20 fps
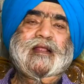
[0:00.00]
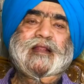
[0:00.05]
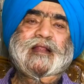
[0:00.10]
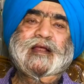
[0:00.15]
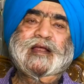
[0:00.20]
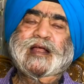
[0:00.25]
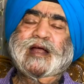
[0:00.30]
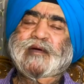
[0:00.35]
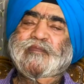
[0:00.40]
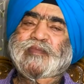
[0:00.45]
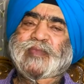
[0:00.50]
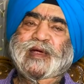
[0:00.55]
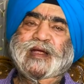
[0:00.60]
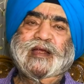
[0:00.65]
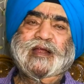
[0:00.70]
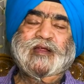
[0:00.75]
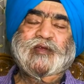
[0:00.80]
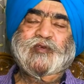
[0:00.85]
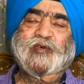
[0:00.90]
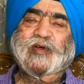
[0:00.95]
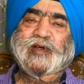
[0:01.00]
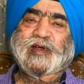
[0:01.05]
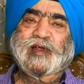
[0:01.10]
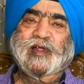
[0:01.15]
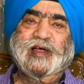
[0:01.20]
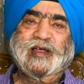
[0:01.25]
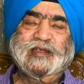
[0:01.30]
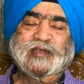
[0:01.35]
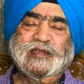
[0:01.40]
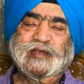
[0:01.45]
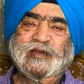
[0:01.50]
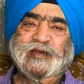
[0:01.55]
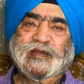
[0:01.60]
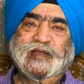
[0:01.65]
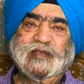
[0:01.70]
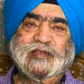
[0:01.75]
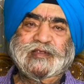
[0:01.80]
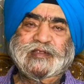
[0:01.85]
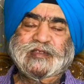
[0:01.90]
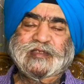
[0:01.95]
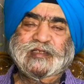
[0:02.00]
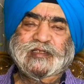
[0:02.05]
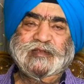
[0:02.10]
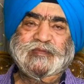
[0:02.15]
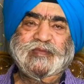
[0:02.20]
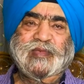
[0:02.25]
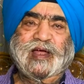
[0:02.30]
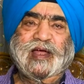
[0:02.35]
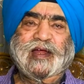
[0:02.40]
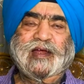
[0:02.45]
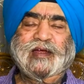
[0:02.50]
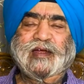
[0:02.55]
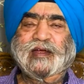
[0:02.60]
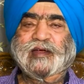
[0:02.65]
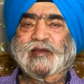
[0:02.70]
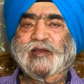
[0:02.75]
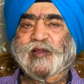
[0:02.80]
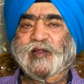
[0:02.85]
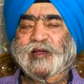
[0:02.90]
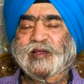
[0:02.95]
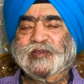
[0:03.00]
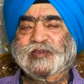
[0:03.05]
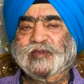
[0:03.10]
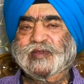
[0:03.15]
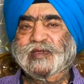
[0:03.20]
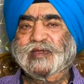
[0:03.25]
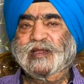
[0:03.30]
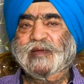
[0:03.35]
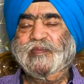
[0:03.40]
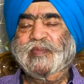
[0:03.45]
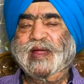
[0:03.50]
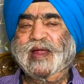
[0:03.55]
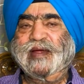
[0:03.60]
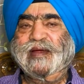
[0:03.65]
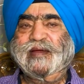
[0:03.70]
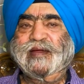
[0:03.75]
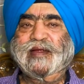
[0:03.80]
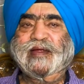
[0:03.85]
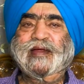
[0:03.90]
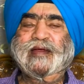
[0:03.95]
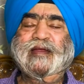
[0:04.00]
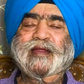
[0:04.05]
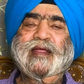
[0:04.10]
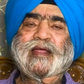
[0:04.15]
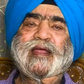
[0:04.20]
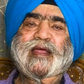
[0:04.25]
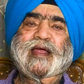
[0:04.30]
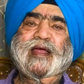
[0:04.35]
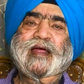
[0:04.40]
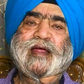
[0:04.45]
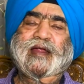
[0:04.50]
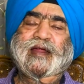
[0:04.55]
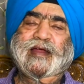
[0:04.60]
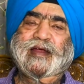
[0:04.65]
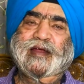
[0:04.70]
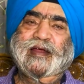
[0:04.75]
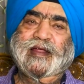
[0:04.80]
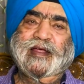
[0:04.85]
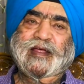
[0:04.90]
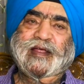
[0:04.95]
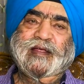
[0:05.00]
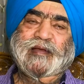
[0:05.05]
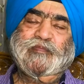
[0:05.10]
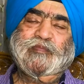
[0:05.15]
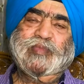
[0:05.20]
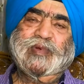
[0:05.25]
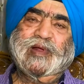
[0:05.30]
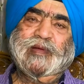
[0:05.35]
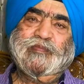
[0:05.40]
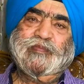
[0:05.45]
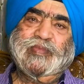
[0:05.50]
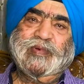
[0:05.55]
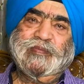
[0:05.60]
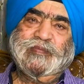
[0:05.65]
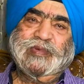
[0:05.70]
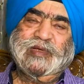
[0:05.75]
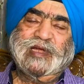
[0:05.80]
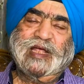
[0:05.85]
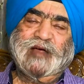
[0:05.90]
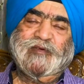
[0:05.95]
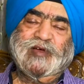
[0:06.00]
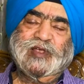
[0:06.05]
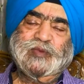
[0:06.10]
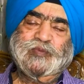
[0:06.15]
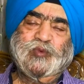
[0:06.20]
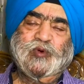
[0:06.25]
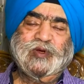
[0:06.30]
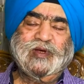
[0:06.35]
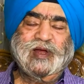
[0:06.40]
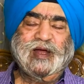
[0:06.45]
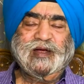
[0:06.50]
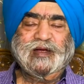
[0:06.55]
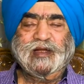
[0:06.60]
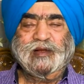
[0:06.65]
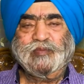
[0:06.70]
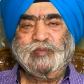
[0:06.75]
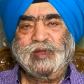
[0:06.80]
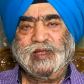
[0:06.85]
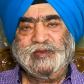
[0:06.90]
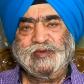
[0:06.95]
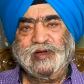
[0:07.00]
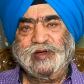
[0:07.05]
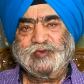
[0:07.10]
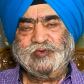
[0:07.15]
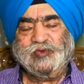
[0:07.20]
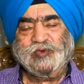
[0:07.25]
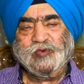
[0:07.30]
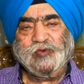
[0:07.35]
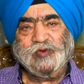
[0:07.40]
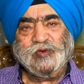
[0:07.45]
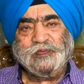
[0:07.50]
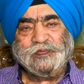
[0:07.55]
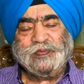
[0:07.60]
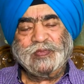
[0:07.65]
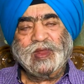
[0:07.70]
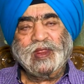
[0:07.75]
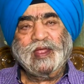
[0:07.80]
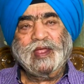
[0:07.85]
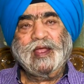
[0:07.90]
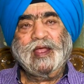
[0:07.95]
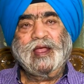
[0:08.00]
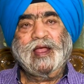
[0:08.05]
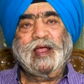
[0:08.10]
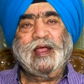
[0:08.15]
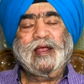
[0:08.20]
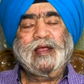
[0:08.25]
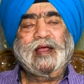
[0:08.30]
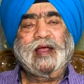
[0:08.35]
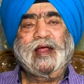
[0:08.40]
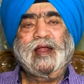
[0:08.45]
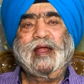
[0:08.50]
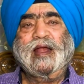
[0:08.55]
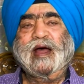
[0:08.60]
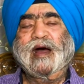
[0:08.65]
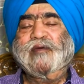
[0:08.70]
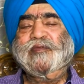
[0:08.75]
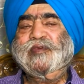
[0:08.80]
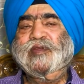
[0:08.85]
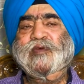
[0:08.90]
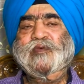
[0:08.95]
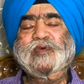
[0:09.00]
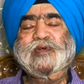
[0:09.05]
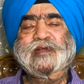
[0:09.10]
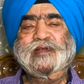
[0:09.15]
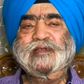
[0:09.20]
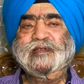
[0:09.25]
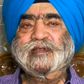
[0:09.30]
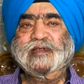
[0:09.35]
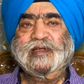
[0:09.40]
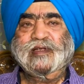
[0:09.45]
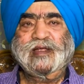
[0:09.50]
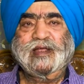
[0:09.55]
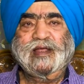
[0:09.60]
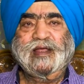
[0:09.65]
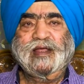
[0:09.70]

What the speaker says: the government couldn't last its term and it lost the mandate, and Punjab was put under president's rule. And afterwards,